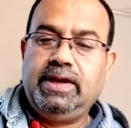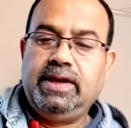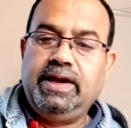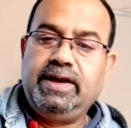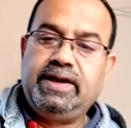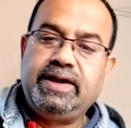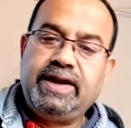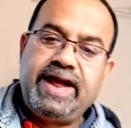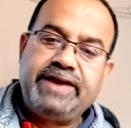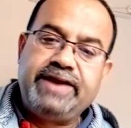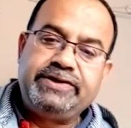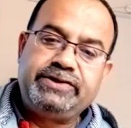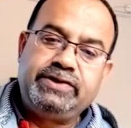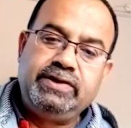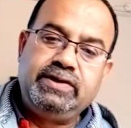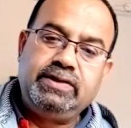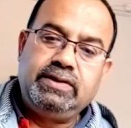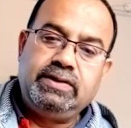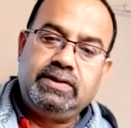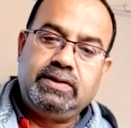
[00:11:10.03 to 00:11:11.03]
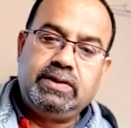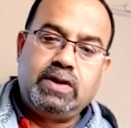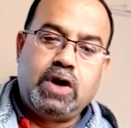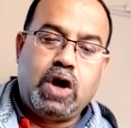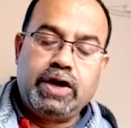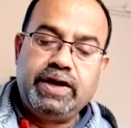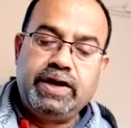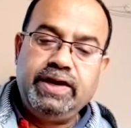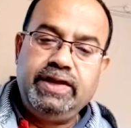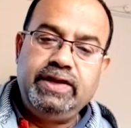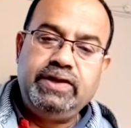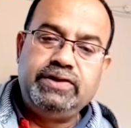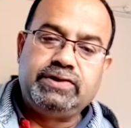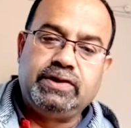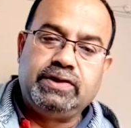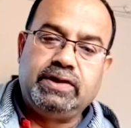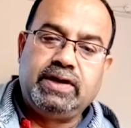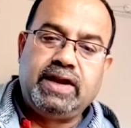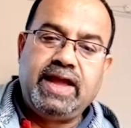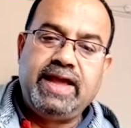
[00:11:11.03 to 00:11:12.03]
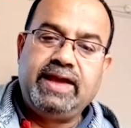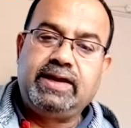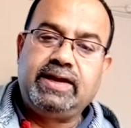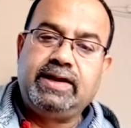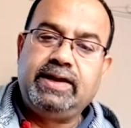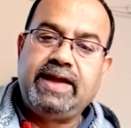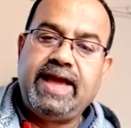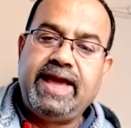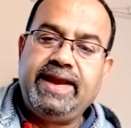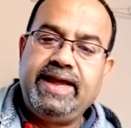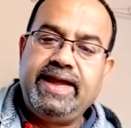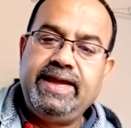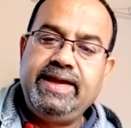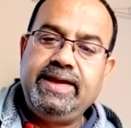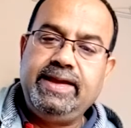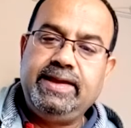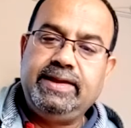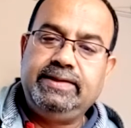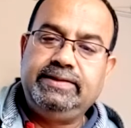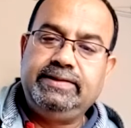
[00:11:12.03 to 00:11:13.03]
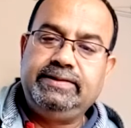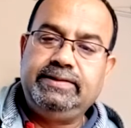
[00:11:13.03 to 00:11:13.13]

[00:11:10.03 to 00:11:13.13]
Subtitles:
international organizations like NICE,